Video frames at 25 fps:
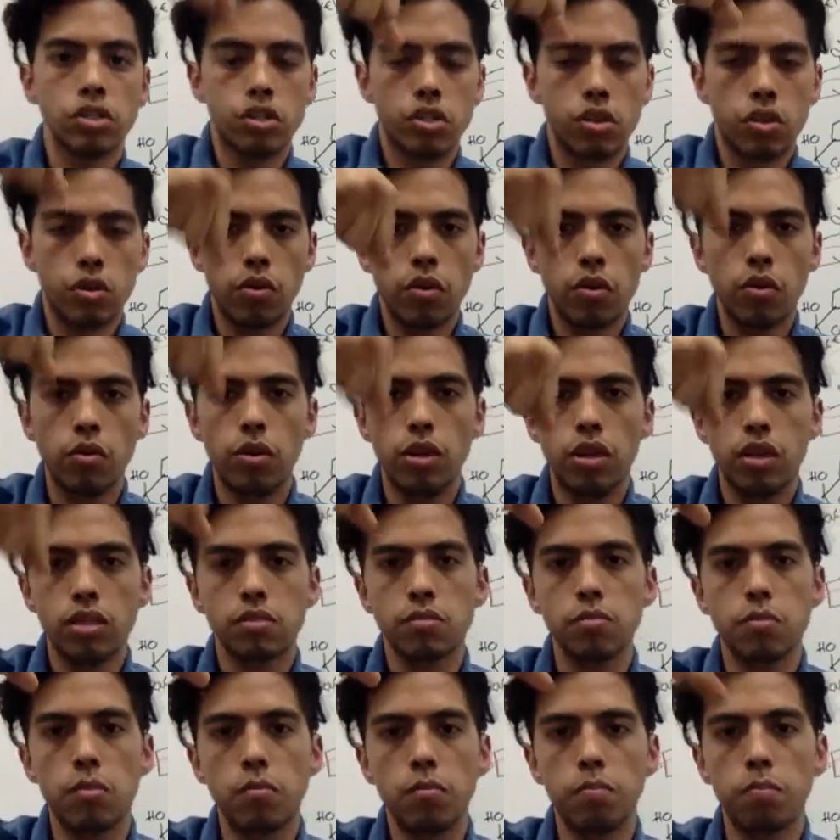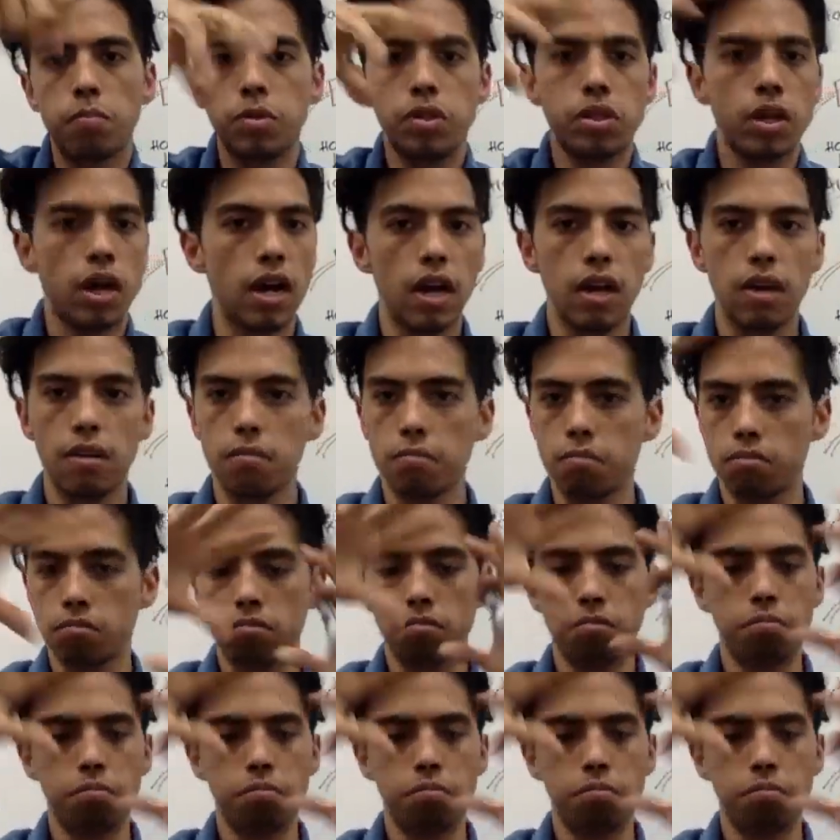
through these giant,